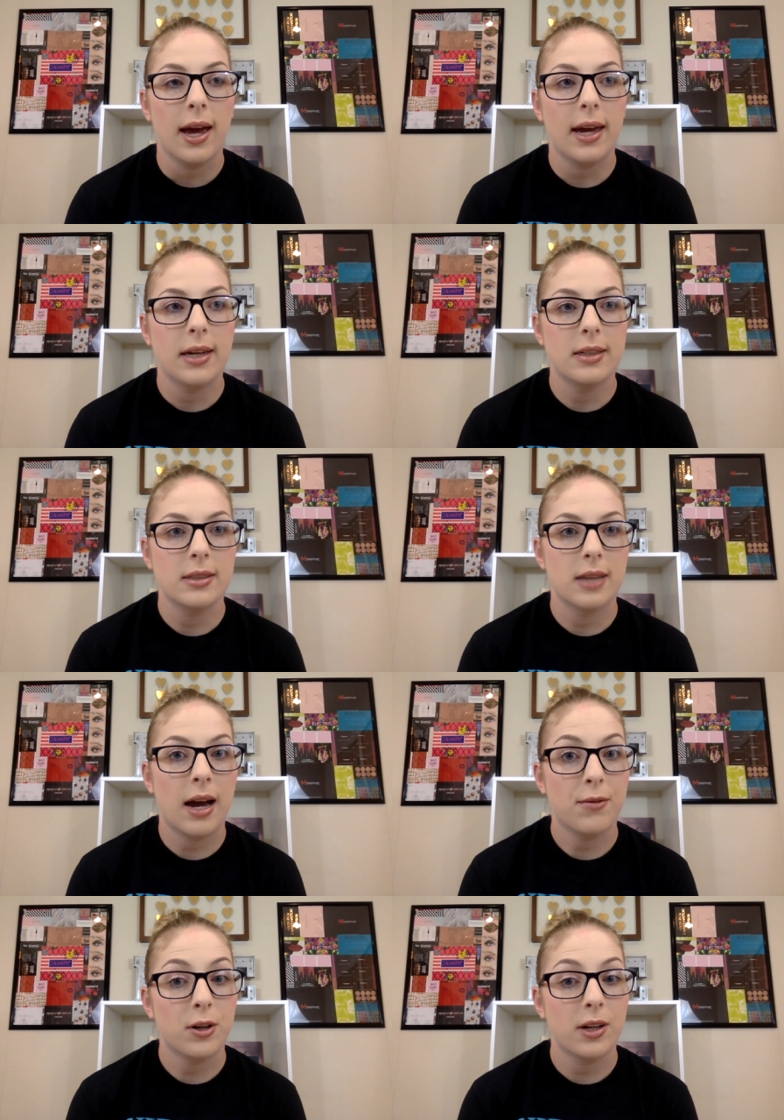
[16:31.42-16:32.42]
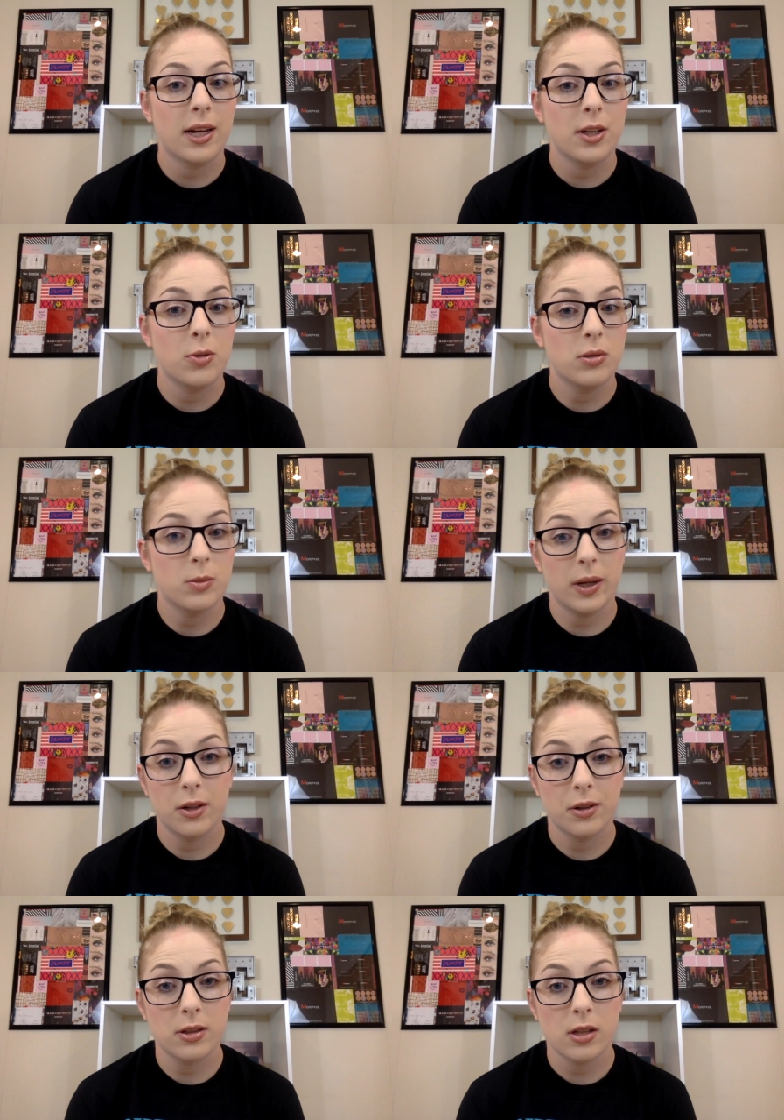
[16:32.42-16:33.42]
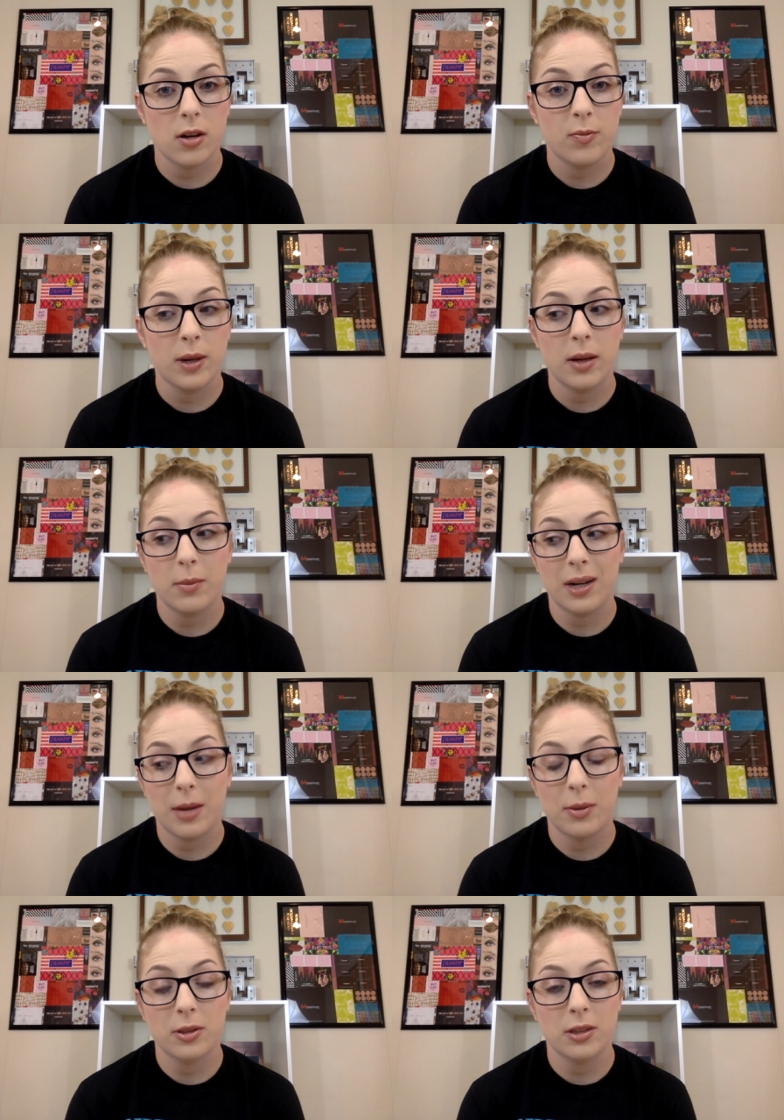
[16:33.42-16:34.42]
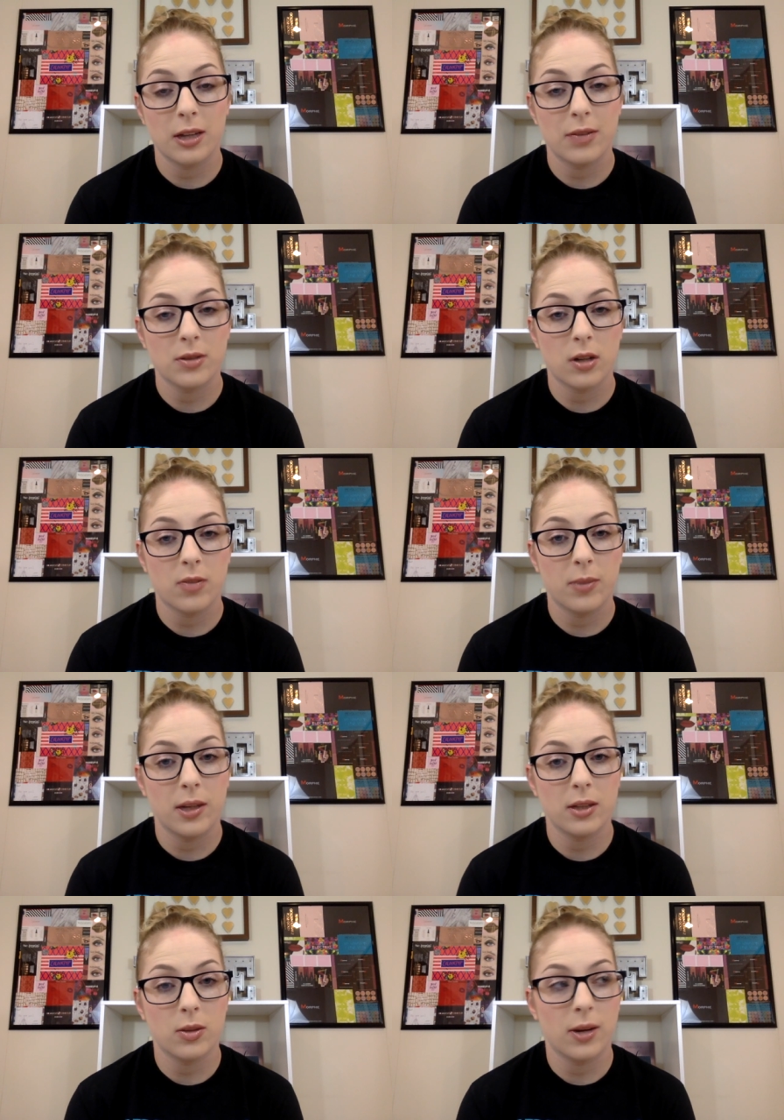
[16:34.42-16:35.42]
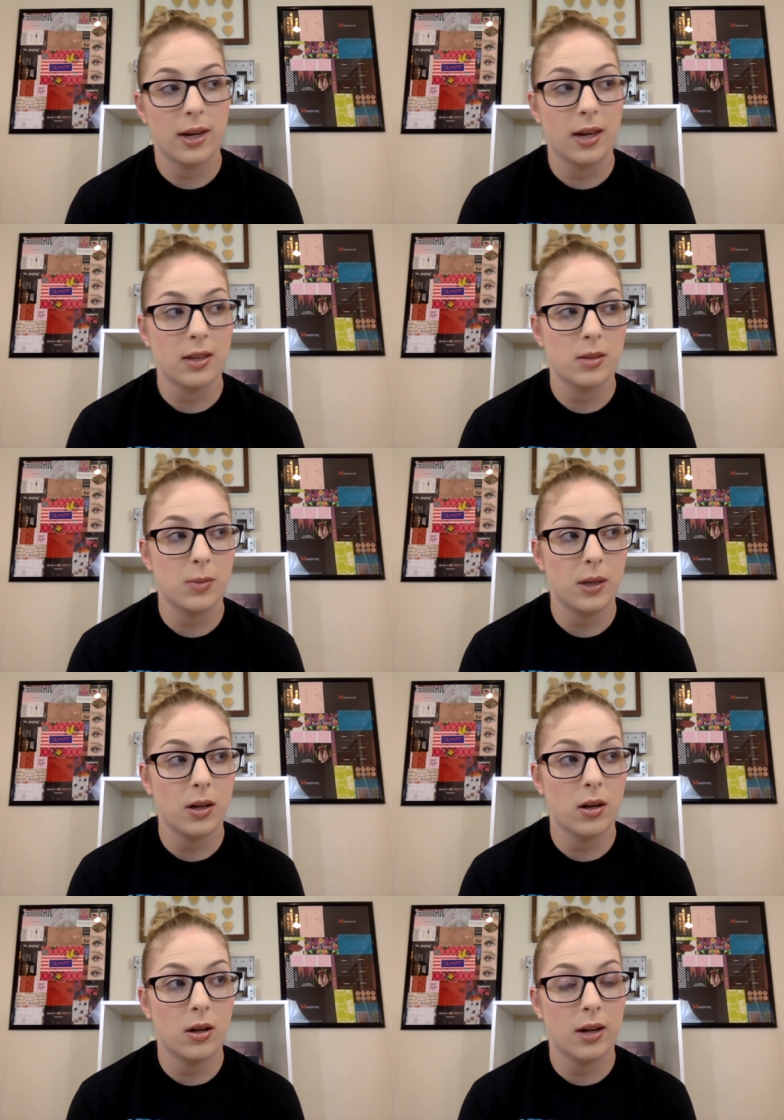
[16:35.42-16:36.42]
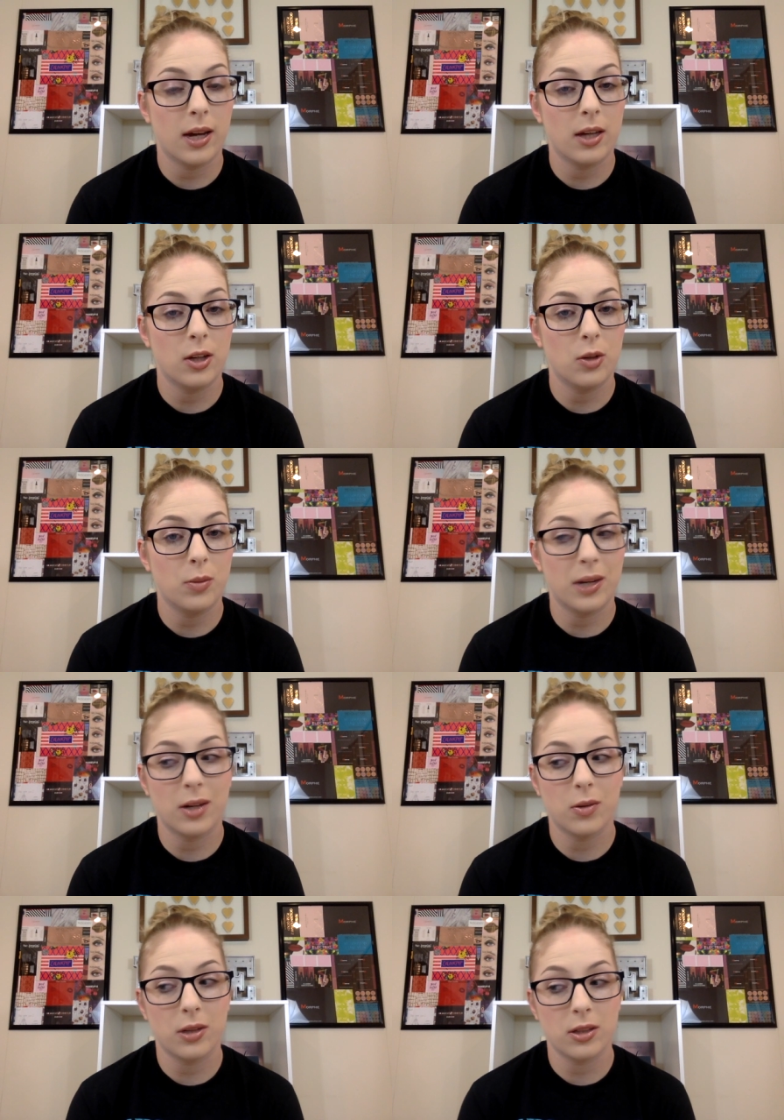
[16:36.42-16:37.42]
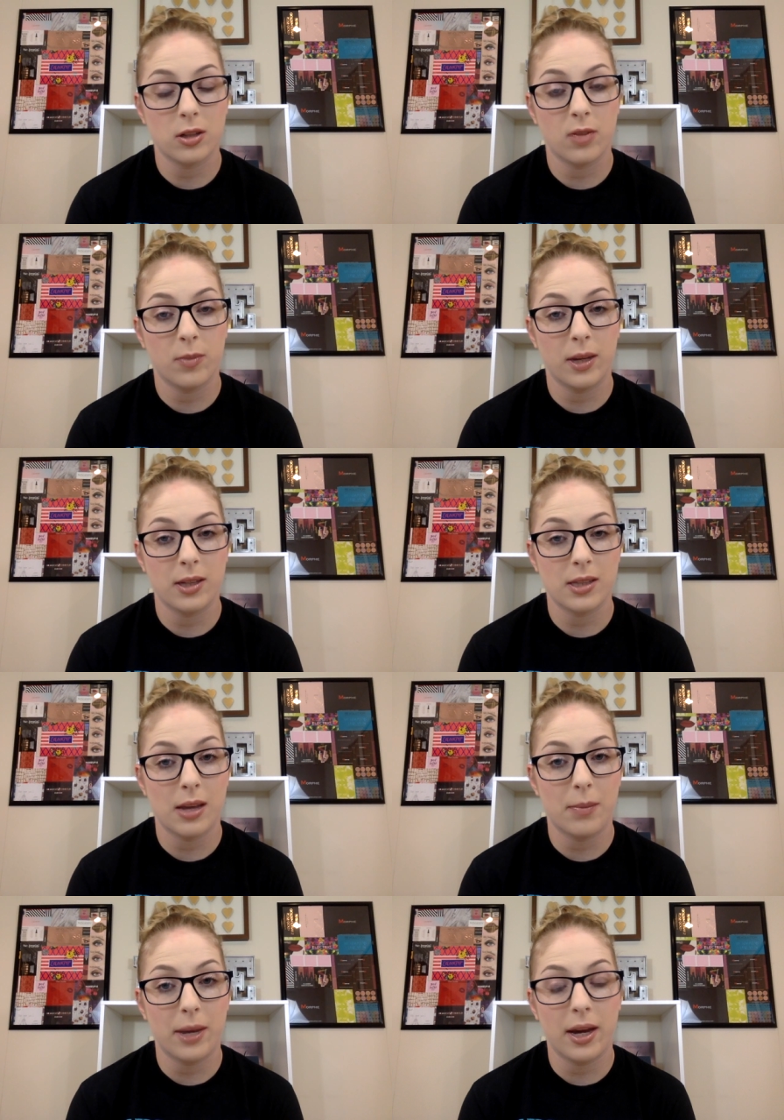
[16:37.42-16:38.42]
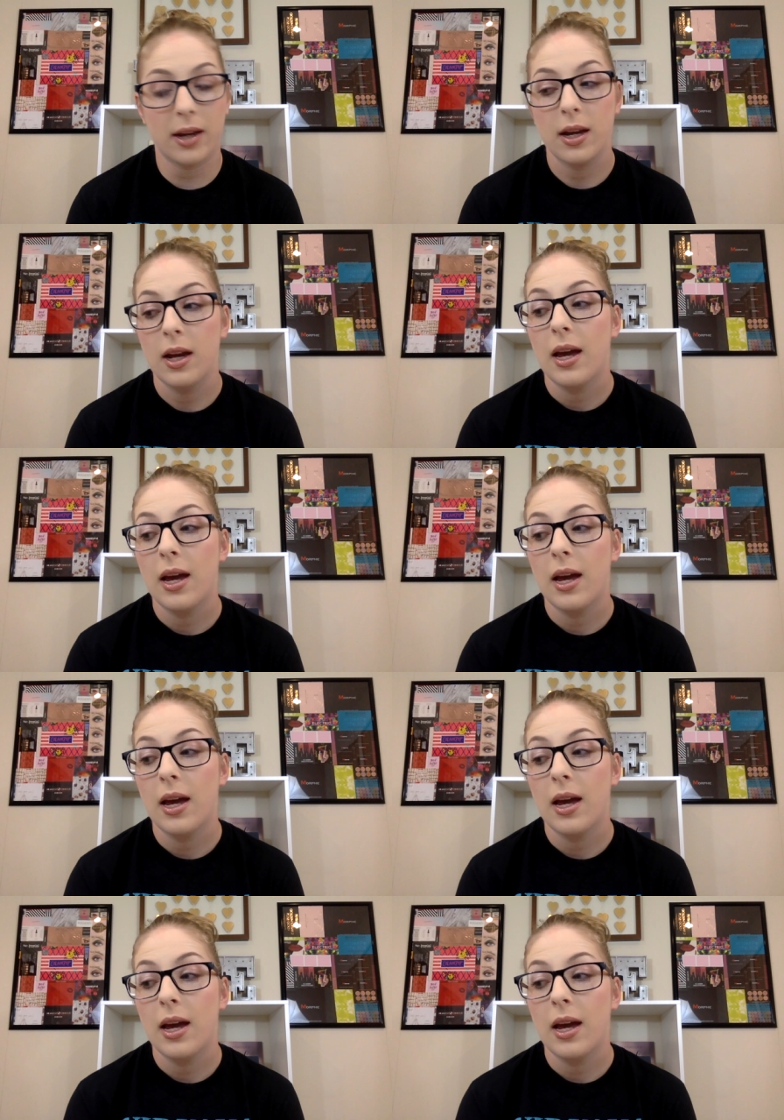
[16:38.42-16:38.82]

and I've heard AU is better than SoftBank, but I personally have SoftBank, so I can't speak on AU, but I don't think SoftBank is that bad.